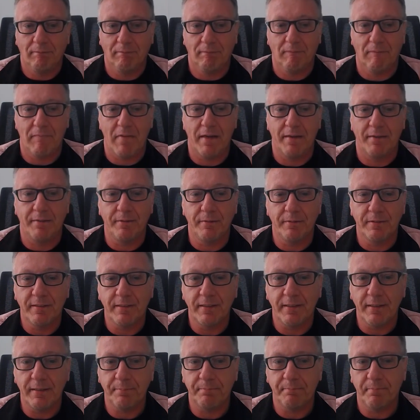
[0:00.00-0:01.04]
and you
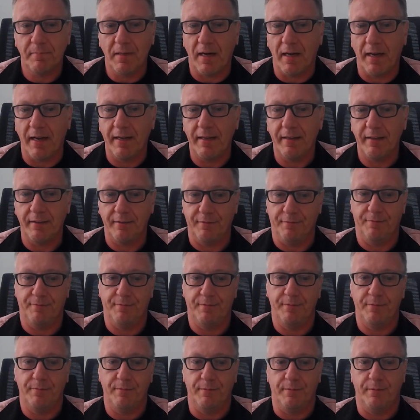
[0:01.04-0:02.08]
say, I have
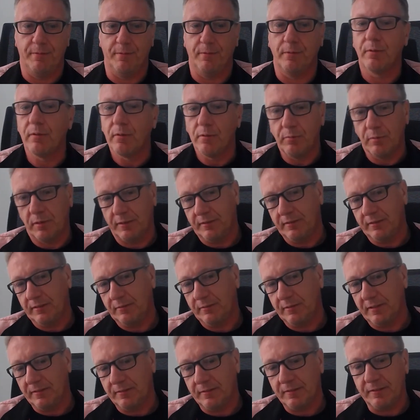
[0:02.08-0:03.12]
no clue what
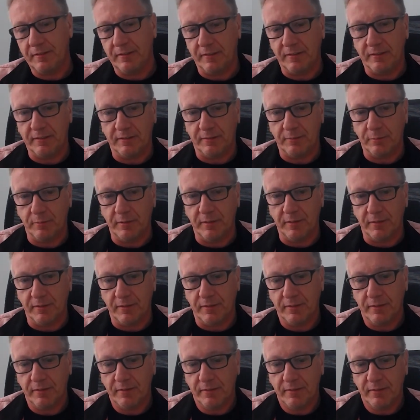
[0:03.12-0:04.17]
this thing is doing.
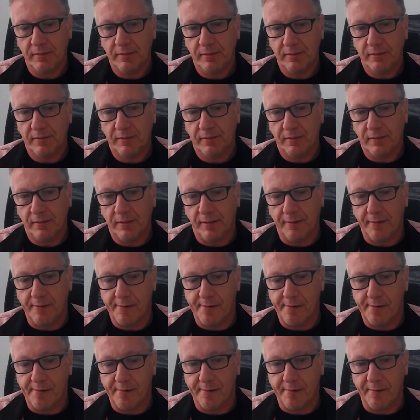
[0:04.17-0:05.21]

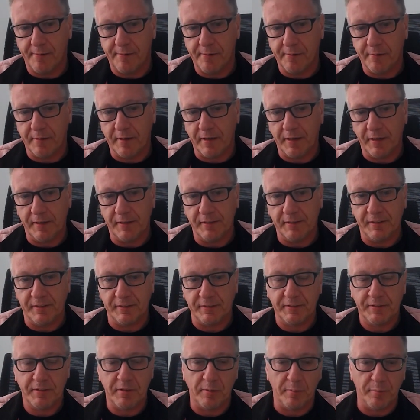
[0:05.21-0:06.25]
Okay,
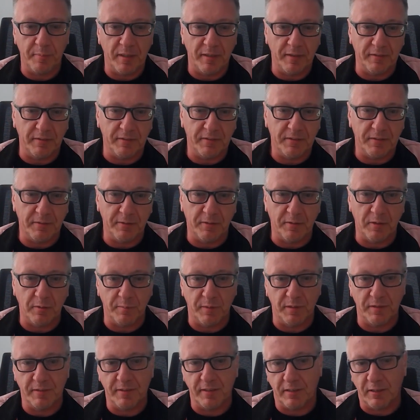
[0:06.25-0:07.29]
there's comments, the
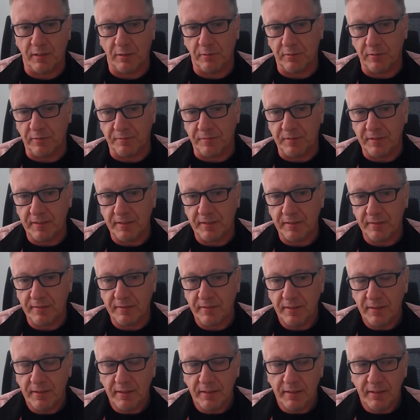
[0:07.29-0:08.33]
comments are out of date.
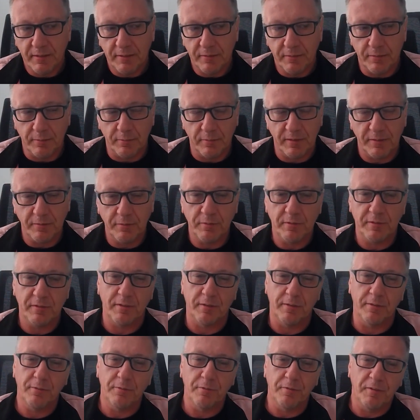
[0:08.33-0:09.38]
So then you
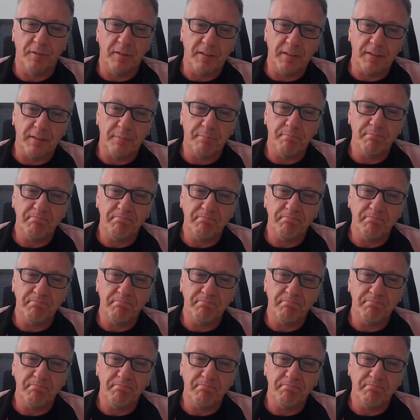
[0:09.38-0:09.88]
start to think,